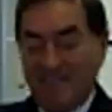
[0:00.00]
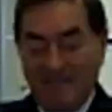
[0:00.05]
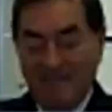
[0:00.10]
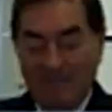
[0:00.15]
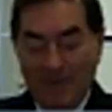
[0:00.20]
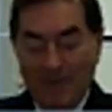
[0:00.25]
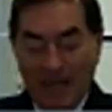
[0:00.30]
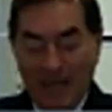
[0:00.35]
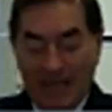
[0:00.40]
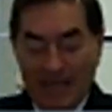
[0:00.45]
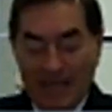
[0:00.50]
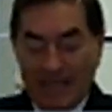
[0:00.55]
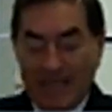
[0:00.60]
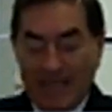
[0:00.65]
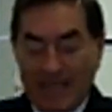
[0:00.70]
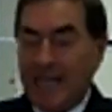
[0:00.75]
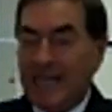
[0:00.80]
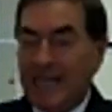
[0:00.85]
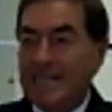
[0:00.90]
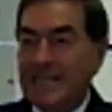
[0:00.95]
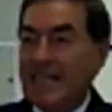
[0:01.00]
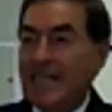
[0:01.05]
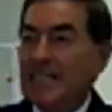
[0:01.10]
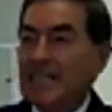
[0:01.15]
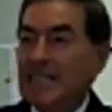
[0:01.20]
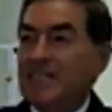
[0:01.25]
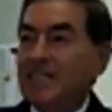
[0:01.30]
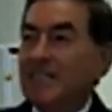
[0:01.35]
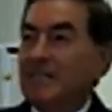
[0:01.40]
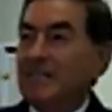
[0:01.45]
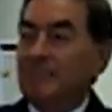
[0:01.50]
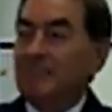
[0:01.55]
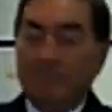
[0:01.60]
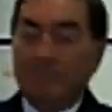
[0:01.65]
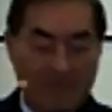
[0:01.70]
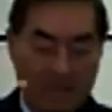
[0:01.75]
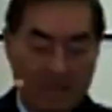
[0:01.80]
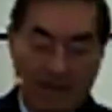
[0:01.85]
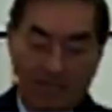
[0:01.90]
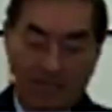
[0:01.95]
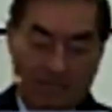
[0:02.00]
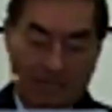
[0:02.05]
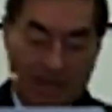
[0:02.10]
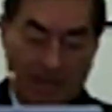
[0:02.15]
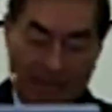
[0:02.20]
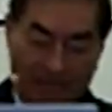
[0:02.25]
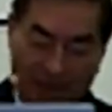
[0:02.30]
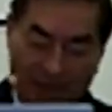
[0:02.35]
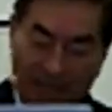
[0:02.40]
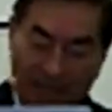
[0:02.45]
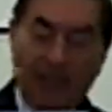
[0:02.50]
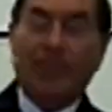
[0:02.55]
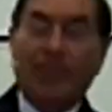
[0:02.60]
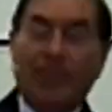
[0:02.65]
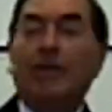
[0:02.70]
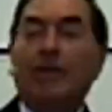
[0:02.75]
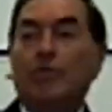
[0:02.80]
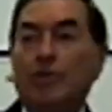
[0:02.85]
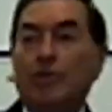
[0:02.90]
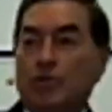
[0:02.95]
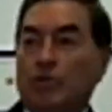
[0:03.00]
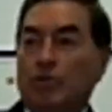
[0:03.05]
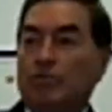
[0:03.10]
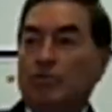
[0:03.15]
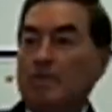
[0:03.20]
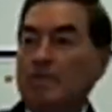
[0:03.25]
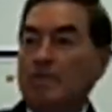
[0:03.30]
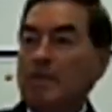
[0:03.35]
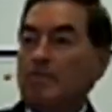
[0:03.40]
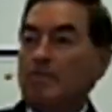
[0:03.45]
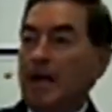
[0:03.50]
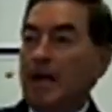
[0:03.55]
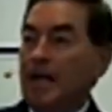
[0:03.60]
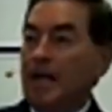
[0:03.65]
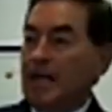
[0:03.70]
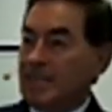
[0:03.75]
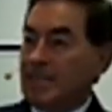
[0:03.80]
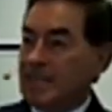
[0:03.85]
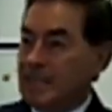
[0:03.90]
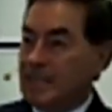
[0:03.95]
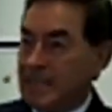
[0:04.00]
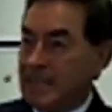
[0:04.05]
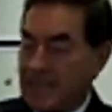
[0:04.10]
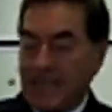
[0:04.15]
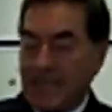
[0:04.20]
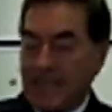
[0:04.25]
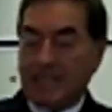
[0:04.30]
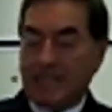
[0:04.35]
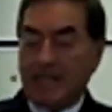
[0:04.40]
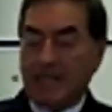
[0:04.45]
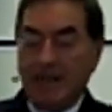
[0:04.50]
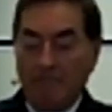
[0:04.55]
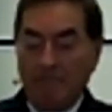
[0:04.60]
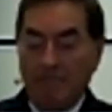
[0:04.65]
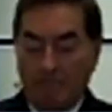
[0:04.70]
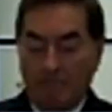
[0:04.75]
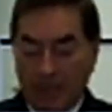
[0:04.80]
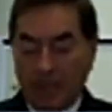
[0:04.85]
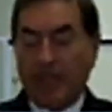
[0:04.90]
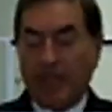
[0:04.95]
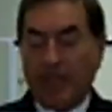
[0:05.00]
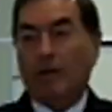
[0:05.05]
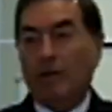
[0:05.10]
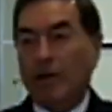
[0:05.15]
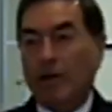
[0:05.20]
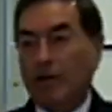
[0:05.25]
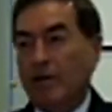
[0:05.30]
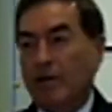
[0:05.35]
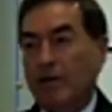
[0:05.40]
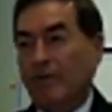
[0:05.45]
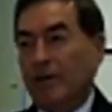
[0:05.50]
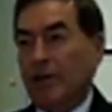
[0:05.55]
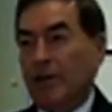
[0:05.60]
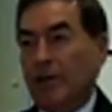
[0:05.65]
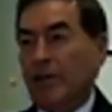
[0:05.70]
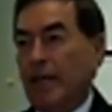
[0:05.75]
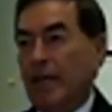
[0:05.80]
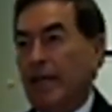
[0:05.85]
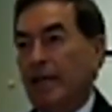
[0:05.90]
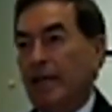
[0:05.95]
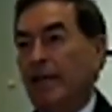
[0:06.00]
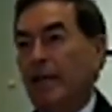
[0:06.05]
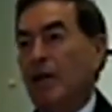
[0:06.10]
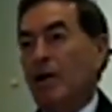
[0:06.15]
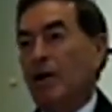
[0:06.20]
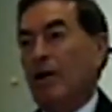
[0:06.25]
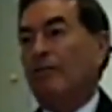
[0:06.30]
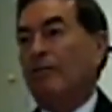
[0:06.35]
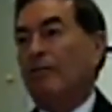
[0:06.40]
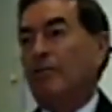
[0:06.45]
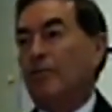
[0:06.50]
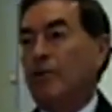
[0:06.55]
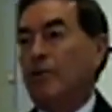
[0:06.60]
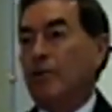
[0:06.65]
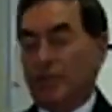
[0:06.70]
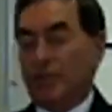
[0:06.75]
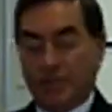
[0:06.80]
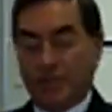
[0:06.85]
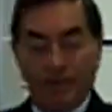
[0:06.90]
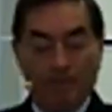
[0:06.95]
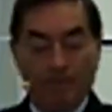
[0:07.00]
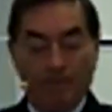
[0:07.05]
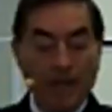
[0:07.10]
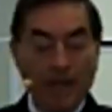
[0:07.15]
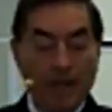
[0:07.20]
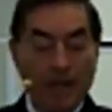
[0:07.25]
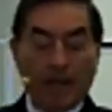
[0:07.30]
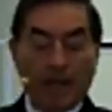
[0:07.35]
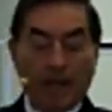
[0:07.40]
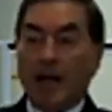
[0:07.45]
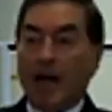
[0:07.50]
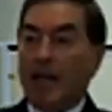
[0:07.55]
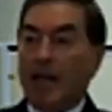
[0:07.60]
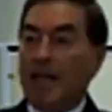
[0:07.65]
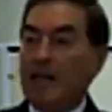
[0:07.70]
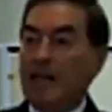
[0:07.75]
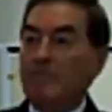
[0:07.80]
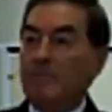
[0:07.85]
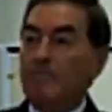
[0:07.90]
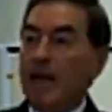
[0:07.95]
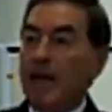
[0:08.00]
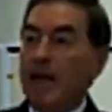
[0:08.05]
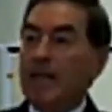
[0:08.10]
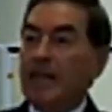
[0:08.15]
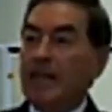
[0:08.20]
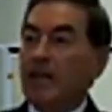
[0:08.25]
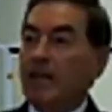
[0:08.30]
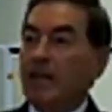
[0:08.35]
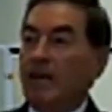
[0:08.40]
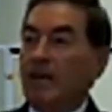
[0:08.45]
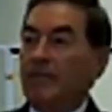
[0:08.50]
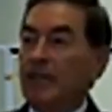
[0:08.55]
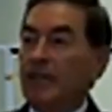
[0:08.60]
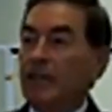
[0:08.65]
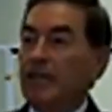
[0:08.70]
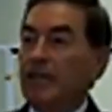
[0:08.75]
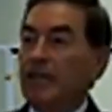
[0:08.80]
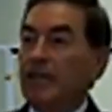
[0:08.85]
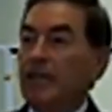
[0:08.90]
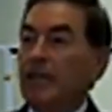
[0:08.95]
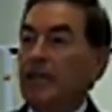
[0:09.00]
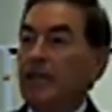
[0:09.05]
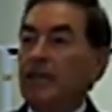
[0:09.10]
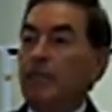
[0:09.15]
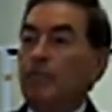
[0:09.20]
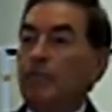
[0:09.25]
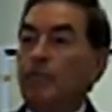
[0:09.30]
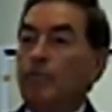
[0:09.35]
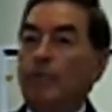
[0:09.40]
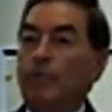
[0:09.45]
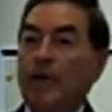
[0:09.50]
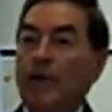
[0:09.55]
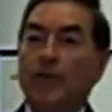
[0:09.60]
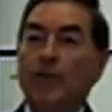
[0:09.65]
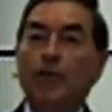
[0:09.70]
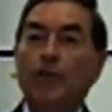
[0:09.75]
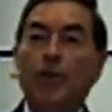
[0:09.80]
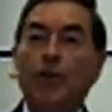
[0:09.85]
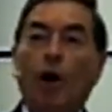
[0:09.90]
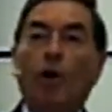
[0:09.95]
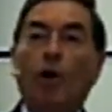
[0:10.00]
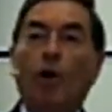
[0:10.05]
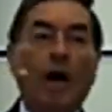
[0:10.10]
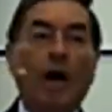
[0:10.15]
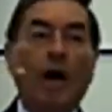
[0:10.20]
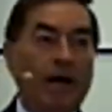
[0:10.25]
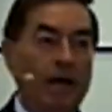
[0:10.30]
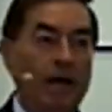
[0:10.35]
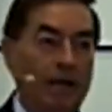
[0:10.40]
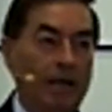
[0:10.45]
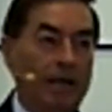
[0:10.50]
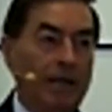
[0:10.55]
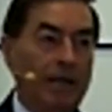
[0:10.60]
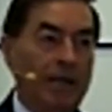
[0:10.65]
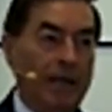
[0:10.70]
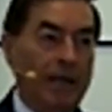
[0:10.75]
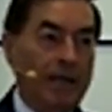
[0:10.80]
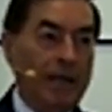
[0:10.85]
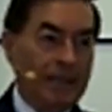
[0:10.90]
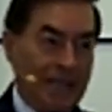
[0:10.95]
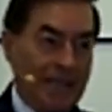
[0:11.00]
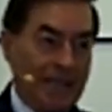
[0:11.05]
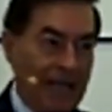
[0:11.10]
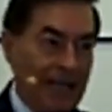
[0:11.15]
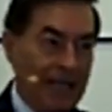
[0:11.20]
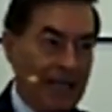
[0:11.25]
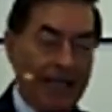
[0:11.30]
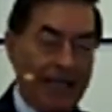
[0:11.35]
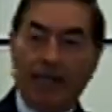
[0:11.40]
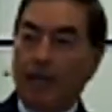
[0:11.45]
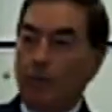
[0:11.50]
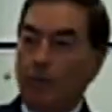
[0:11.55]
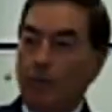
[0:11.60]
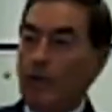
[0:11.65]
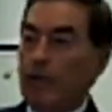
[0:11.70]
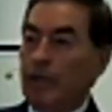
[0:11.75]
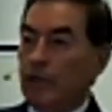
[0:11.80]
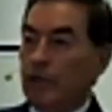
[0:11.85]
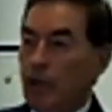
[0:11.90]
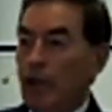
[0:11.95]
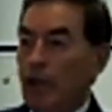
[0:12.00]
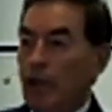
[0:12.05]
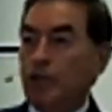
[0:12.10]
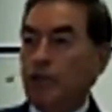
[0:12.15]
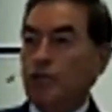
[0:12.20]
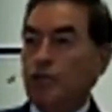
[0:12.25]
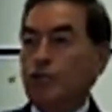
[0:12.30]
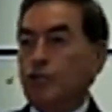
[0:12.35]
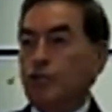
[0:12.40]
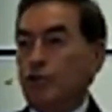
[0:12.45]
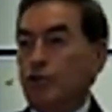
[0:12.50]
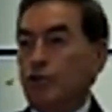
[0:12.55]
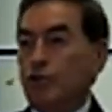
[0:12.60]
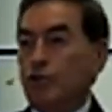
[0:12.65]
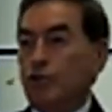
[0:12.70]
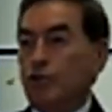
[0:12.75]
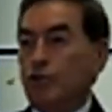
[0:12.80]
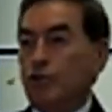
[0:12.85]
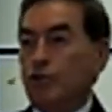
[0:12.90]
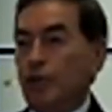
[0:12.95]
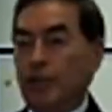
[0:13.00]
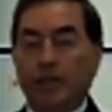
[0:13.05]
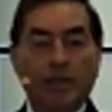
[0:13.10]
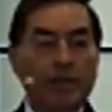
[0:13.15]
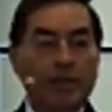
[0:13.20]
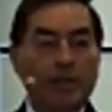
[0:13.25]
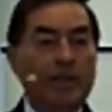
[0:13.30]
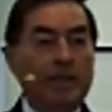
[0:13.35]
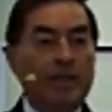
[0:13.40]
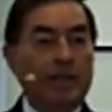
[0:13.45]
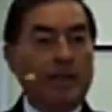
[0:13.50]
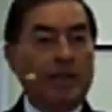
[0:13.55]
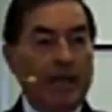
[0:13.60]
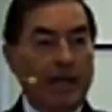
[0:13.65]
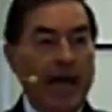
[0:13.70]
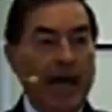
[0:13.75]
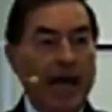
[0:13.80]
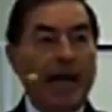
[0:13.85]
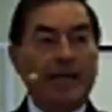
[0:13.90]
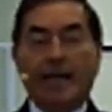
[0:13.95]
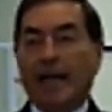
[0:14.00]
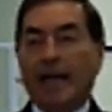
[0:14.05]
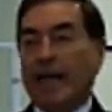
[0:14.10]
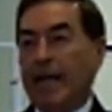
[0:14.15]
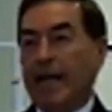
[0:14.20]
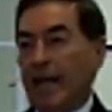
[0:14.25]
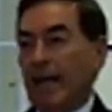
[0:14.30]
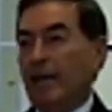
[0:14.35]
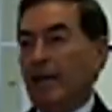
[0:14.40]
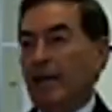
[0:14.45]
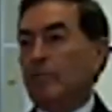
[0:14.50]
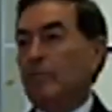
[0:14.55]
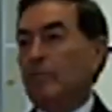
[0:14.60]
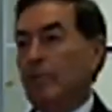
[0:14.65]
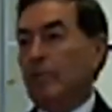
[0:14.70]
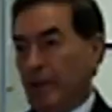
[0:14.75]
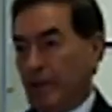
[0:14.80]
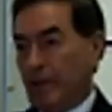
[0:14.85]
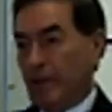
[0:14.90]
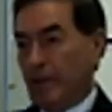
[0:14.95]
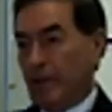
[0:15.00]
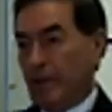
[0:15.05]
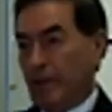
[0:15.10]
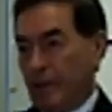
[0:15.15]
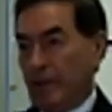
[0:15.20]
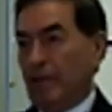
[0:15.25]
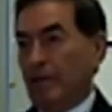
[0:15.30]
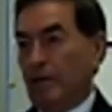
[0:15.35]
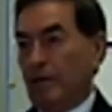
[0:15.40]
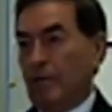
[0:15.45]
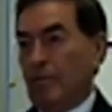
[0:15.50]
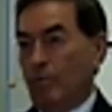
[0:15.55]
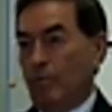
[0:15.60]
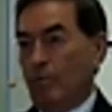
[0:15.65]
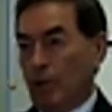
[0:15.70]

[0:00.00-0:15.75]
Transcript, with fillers: This is, if anything, we should remember is this particular covenant. Then, of course, God had made a covenant with Noah, saying that he will not destroy the land again with water.